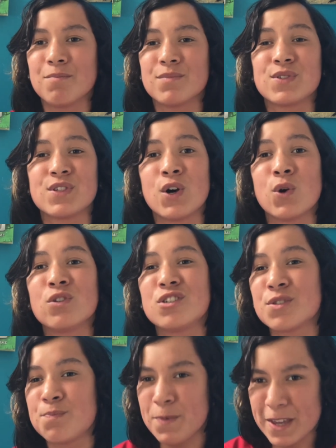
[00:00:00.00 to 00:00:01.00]
So
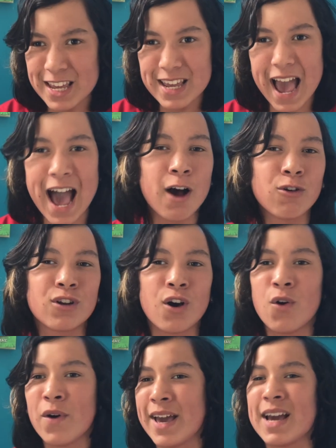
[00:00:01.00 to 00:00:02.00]
just be
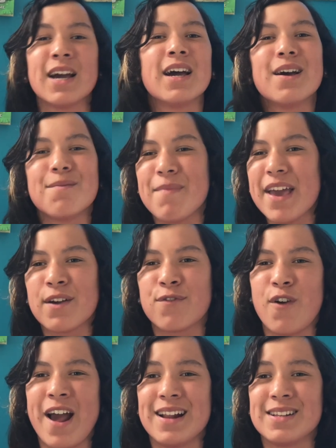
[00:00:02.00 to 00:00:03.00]
outgoing, make
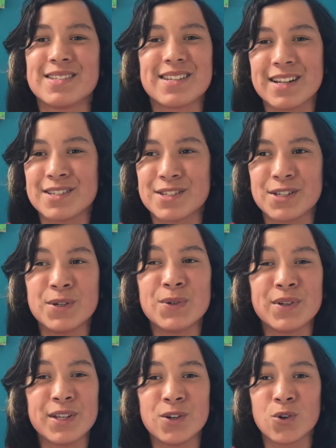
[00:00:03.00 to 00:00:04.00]
friends, and
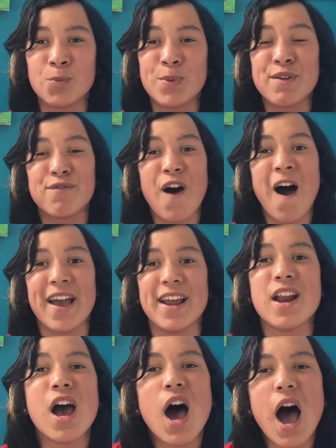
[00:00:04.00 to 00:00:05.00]
soon you'll be
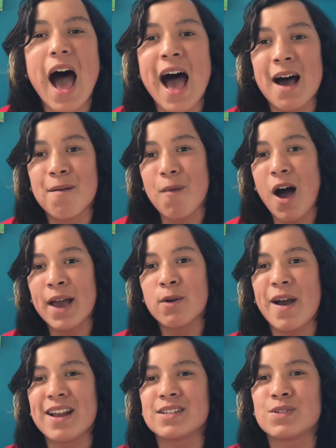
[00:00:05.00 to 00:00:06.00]
fine. I
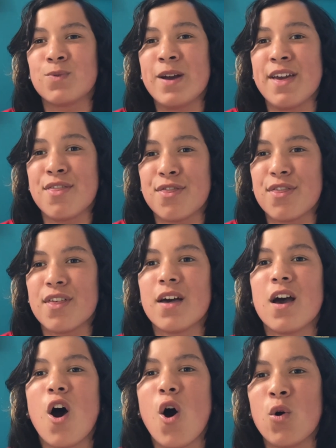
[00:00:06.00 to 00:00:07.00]
went with
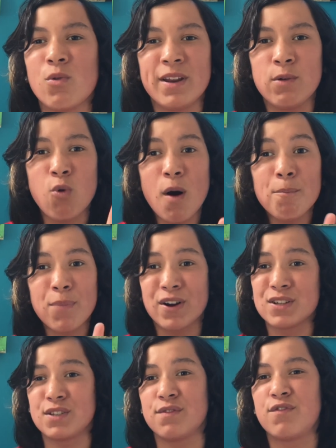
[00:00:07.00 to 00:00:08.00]
only one
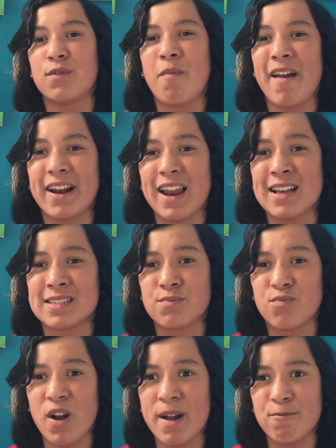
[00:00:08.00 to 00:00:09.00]
person from my class in
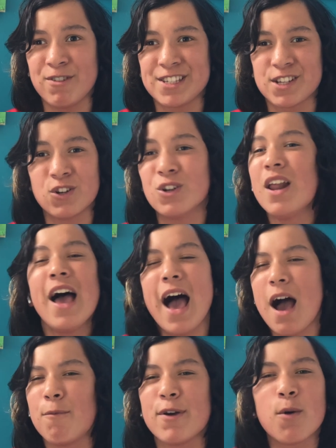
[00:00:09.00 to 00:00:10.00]
primary school,
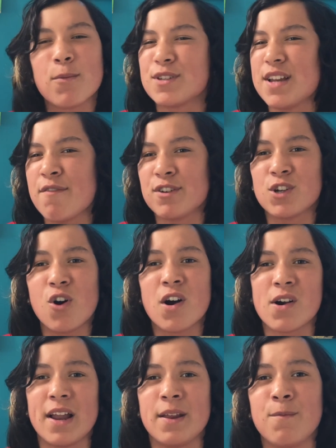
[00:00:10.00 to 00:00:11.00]
and we almost never
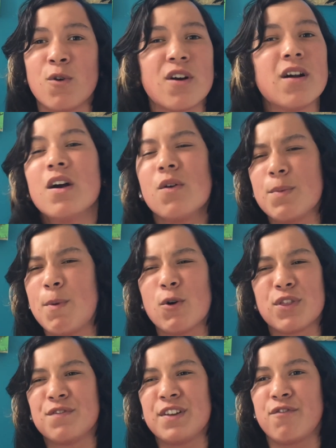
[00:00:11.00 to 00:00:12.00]
talk anymore. We
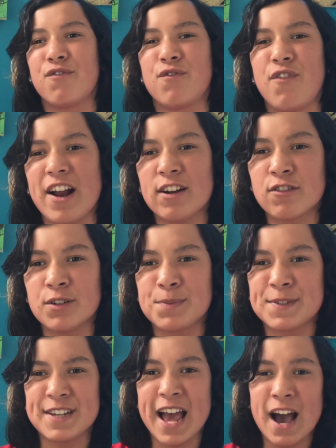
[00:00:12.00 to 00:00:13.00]
both have different friend
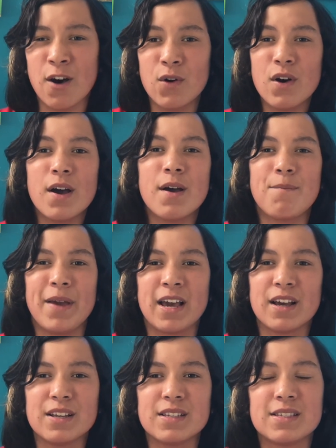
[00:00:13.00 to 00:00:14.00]
groups now
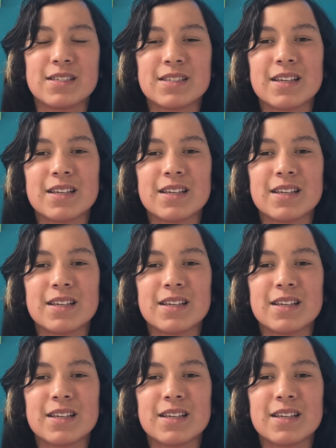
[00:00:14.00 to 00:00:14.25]
because